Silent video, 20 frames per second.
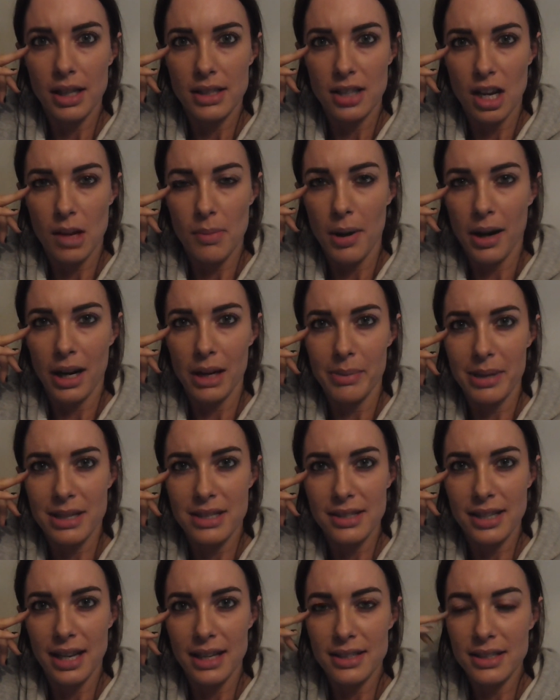I don't know, but I'm going to be
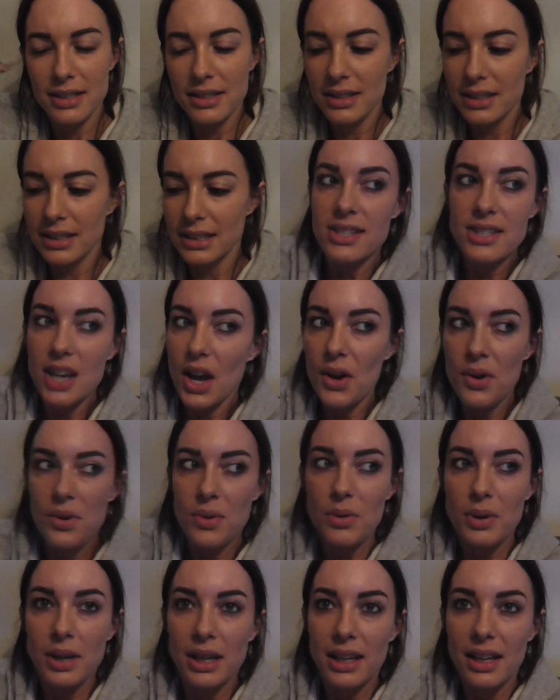sedated.
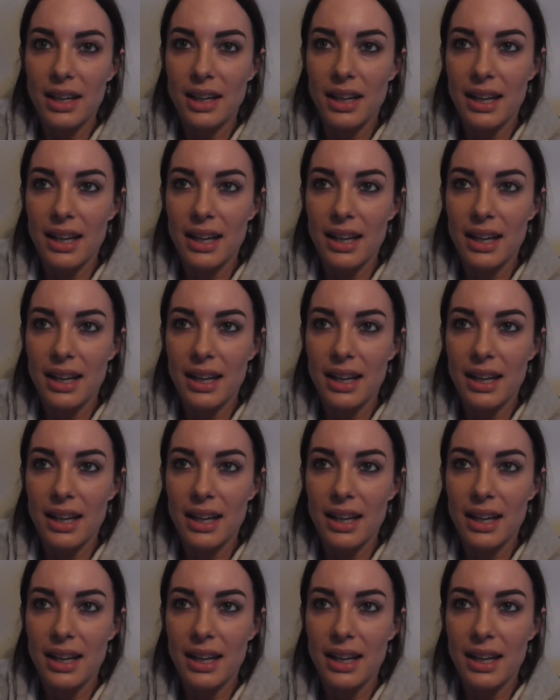So